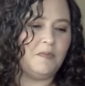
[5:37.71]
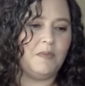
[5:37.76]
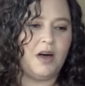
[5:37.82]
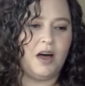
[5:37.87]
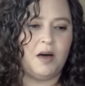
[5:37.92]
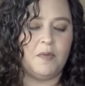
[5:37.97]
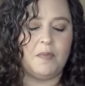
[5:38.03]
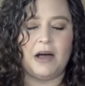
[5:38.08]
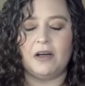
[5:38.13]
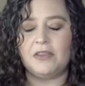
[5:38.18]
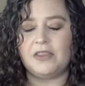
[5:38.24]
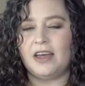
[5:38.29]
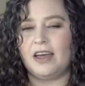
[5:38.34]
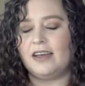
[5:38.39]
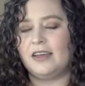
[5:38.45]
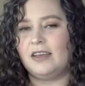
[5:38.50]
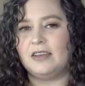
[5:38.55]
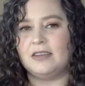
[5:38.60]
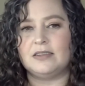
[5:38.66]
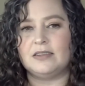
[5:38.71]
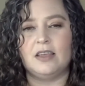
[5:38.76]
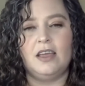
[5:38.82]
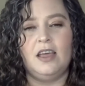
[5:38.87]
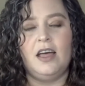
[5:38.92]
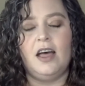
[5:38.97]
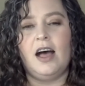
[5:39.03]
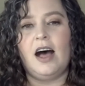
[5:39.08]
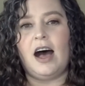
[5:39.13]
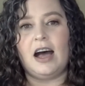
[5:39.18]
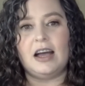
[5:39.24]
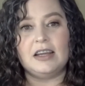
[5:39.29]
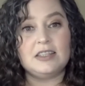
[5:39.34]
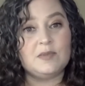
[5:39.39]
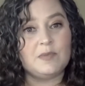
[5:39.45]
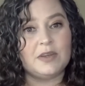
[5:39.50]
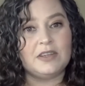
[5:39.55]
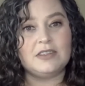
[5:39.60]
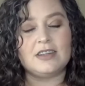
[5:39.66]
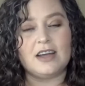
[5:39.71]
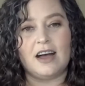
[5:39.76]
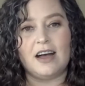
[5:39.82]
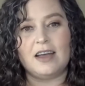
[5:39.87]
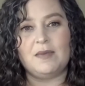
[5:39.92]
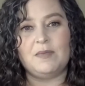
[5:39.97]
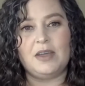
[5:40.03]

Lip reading: about that because I spent time